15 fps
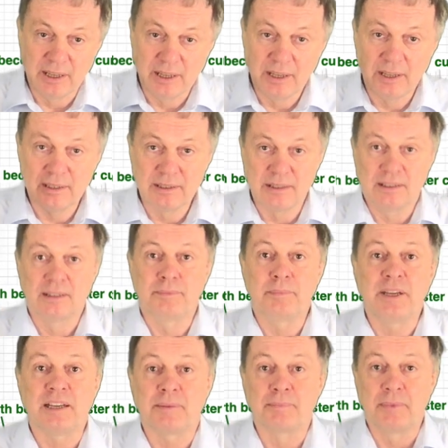hit a
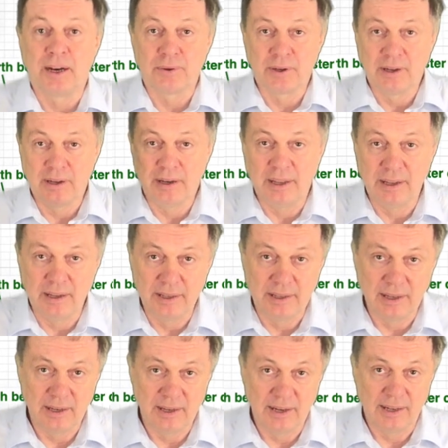big mountain
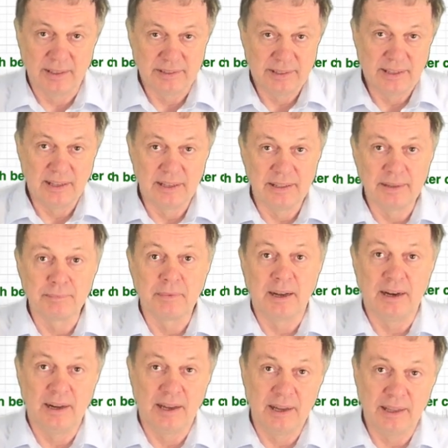area like the
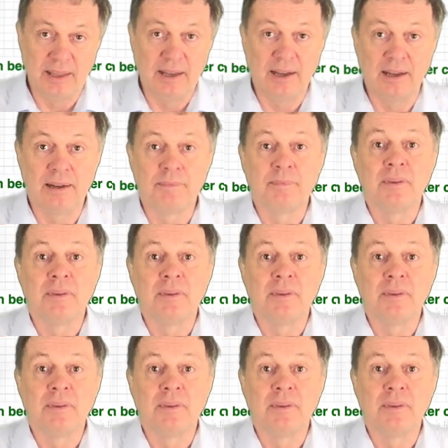Himalaya,